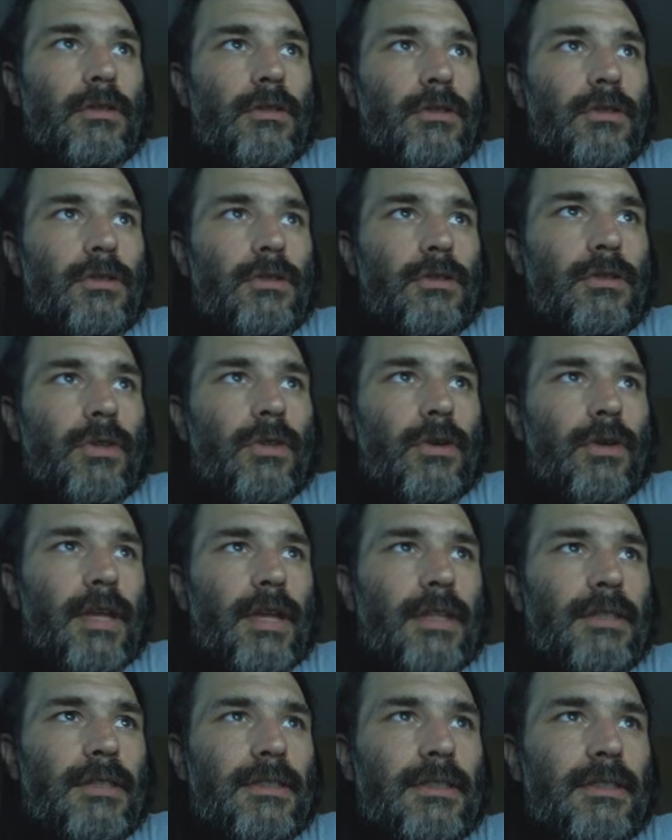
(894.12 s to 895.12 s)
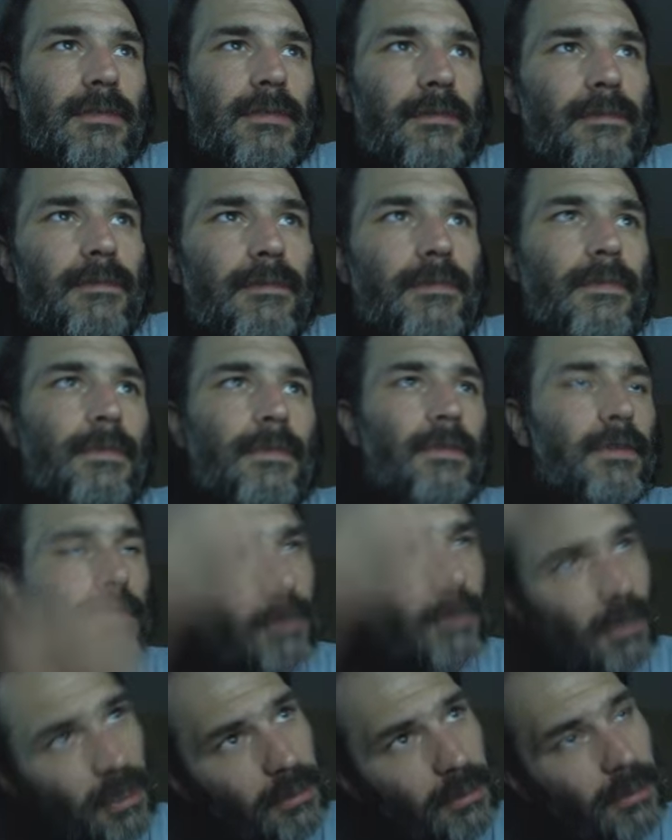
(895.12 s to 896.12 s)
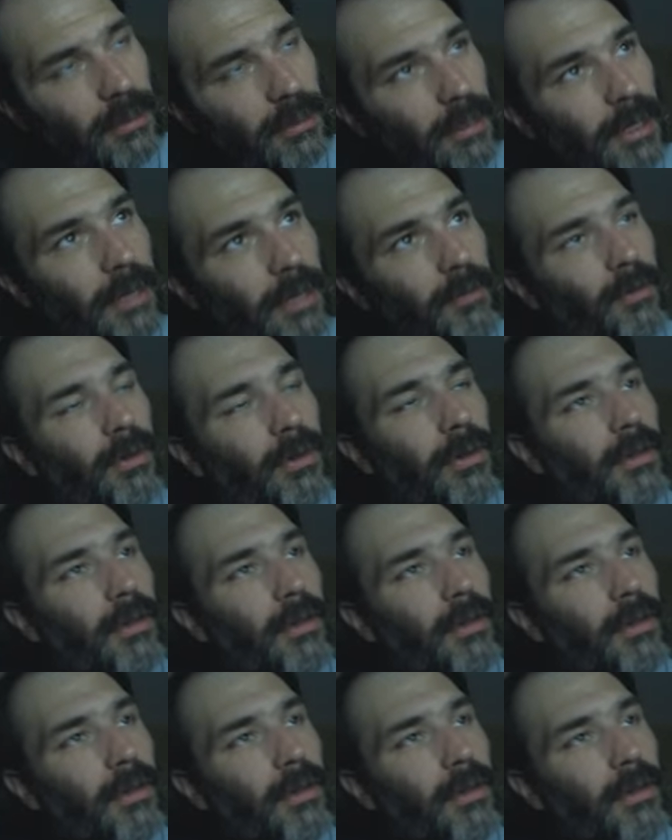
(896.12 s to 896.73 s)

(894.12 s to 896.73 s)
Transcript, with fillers: so that's that's like one of